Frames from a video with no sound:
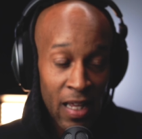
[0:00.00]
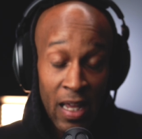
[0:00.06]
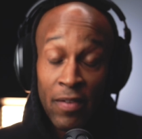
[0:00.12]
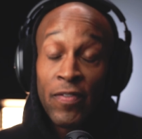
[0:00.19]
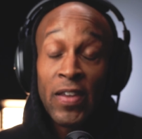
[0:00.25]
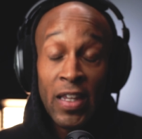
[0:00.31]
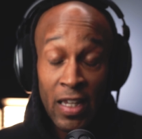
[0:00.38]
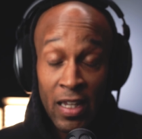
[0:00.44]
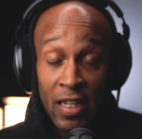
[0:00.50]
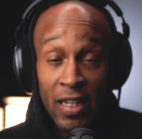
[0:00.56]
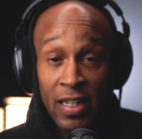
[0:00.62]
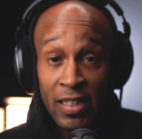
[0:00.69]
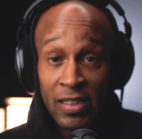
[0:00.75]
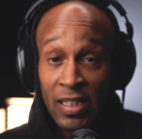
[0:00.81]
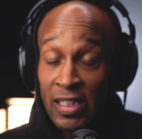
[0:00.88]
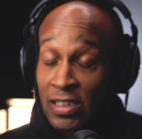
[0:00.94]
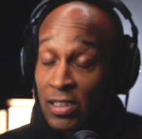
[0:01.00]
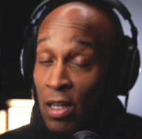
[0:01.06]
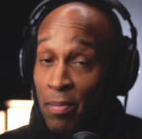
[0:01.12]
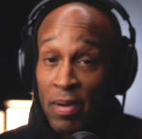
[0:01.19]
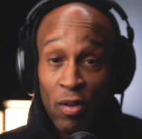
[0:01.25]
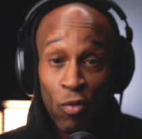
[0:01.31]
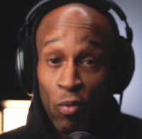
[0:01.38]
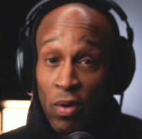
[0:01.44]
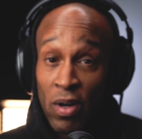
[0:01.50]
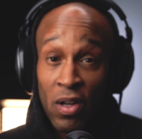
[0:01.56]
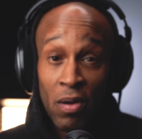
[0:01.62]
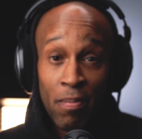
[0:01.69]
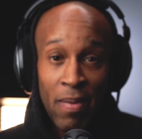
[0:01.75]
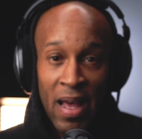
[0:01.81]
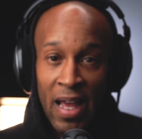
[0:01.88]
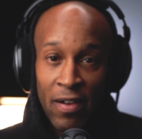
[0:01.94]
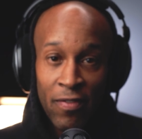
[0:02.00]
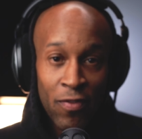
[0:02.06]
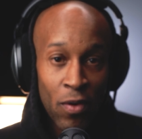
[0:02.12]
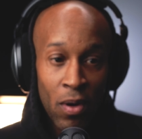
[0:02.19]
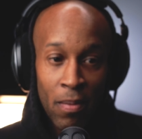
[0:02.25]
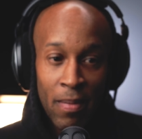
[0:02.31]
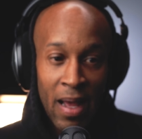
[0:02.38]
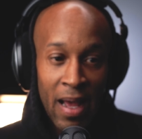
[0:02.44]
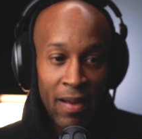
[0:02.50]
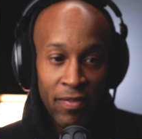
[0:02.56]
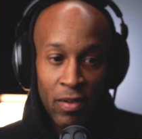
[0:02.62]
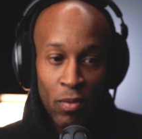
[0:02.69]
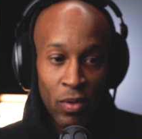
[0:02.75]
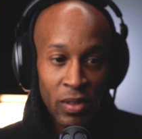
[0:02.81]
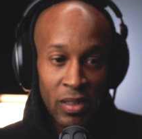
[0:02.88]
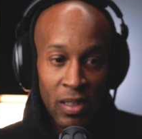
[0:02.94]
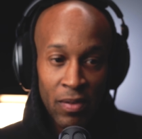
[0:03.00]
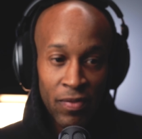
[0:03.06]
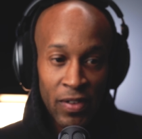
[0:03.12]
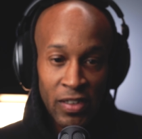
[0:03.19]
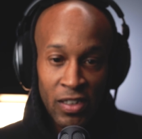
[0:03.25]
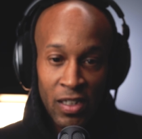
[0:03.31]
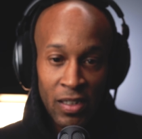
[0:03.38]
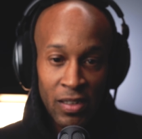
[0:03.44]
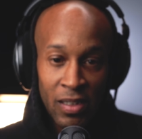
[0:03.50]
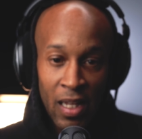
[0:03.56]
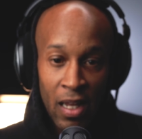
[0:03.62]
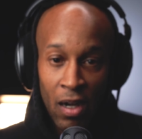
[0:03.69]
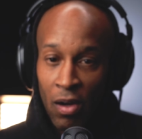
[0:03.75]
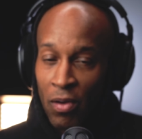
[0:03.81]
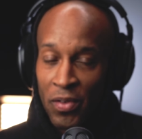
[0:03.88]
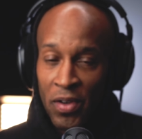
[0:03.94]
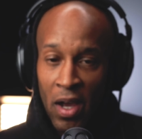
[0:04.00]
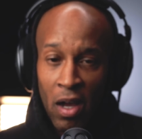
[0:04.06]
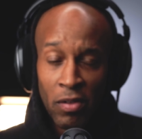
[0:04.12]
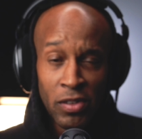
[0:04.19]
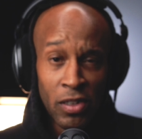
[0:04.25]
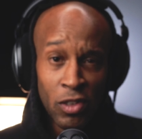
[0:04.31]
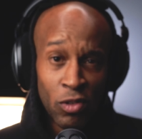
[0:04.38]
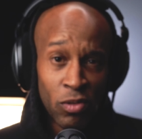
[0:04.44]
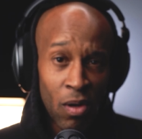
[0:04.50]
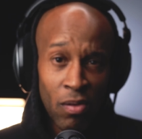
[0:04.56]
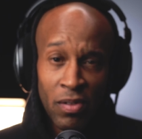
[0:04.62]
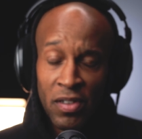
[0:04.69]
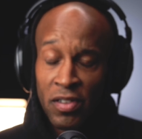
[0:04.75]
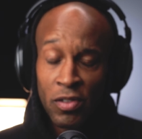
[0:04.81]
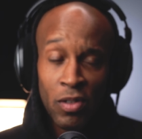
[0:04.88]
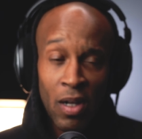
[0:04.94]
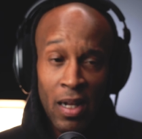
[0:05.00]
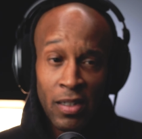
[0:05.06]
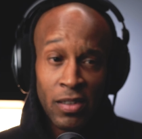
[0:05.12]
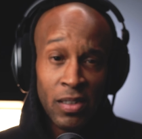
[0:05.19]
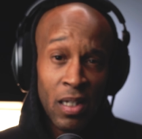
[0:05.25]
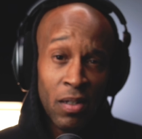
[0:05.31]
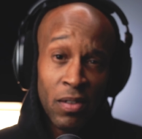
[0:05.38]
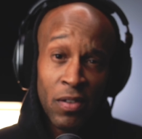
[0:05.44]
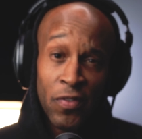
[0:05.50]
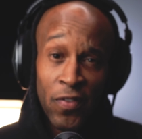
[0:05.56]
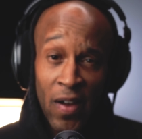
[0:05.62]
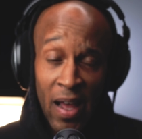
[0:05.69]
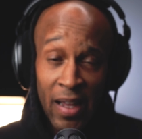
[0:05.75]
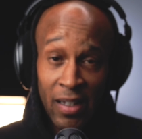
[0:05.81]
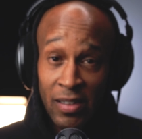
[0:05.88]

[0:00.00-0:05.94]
If he is, it's going to be real bad for him afterwards if it's just like, oh, no, I was just trolling to try to sell the fight.